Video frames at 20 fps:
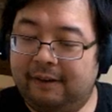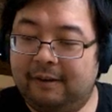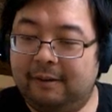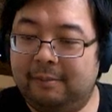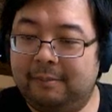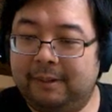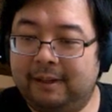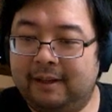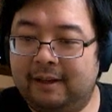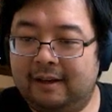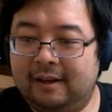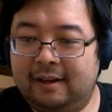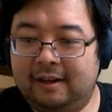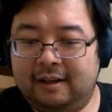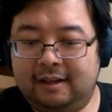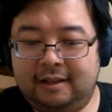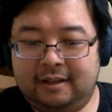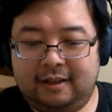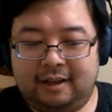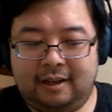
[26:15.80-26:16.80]
me
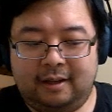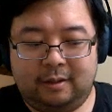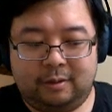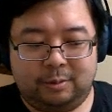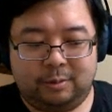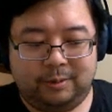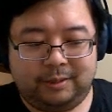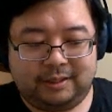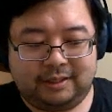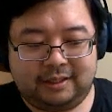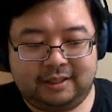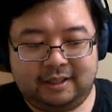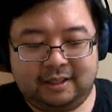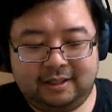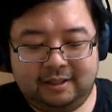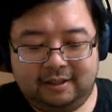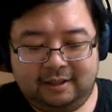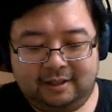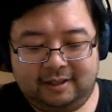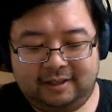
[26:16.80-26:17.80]
on
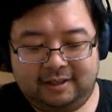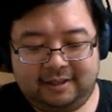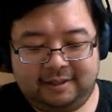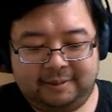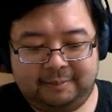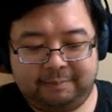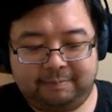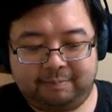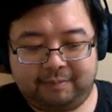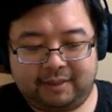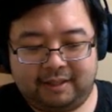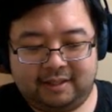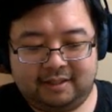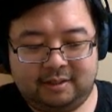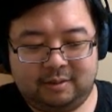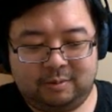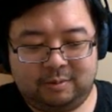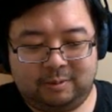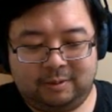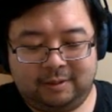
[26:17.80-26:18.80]
Twitter.
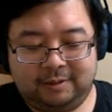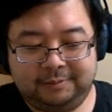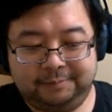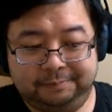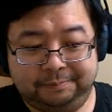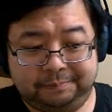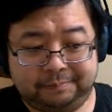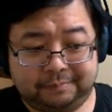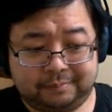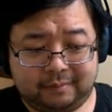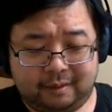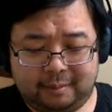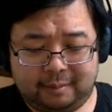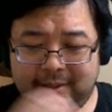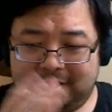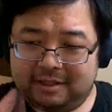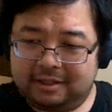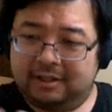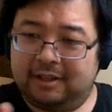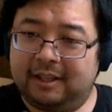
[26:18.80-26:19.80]
This will
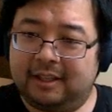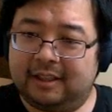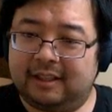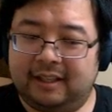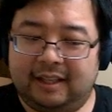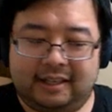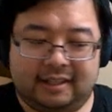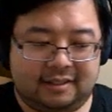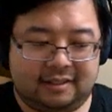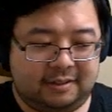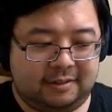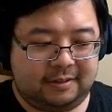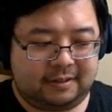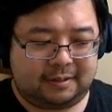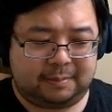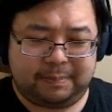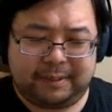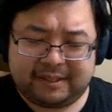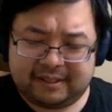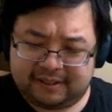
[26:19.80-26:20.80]
make sure you get the latest news,
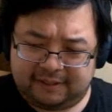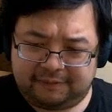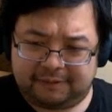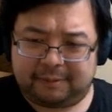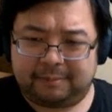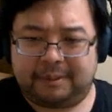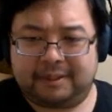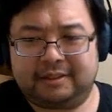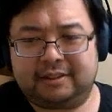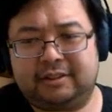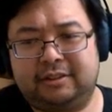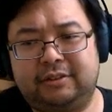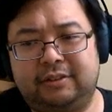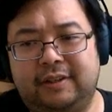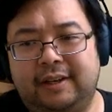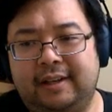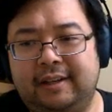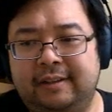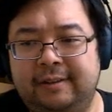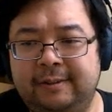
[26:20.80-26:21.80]
especially for Monster
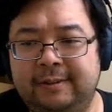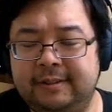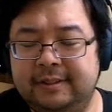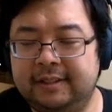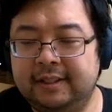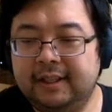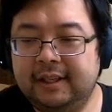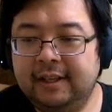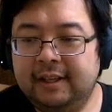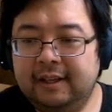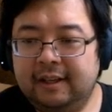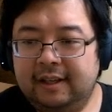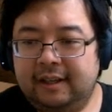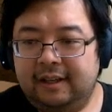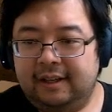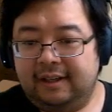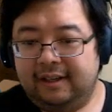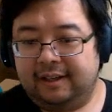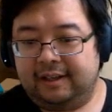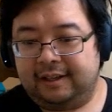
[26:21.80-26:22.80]
Strike news.
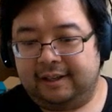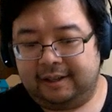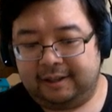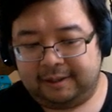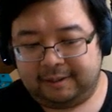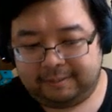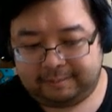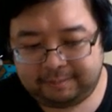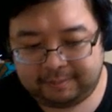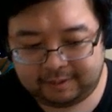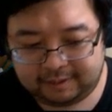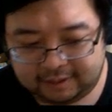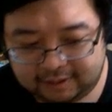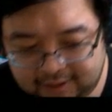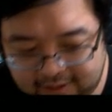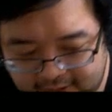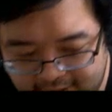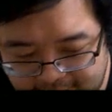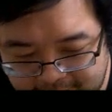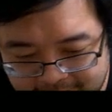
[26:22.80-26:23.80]

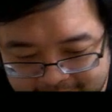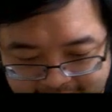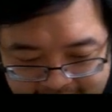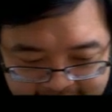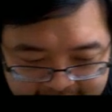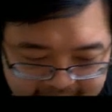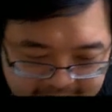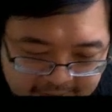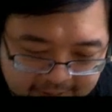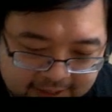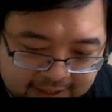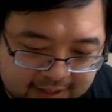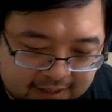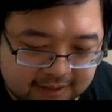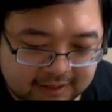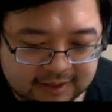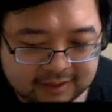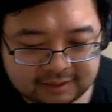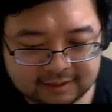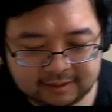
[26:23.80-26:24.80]
Otherwise, go ahead
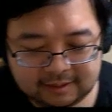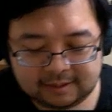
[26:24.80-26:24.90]
and just